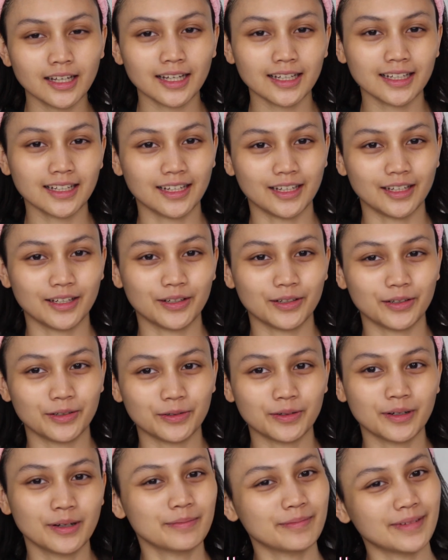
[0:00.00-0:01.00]

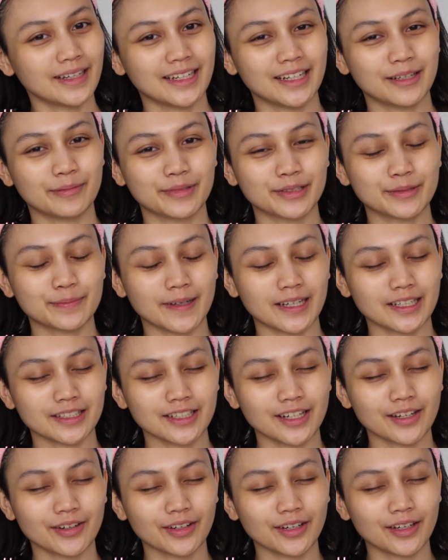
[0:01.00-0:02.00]
Hello, my name is Bash
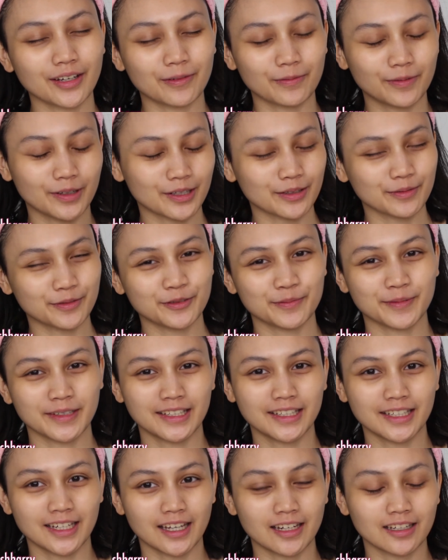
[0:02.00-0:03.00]
Harry and welcome to my
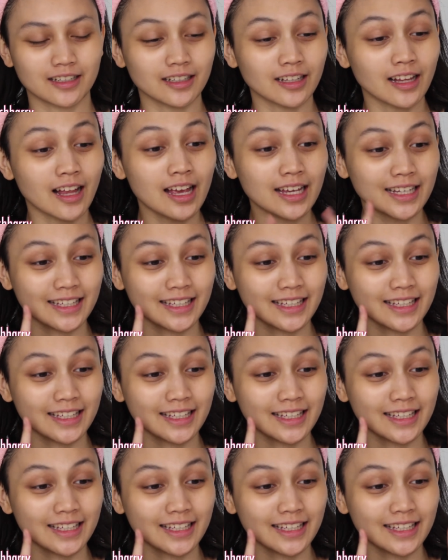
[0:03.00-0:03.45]
channel.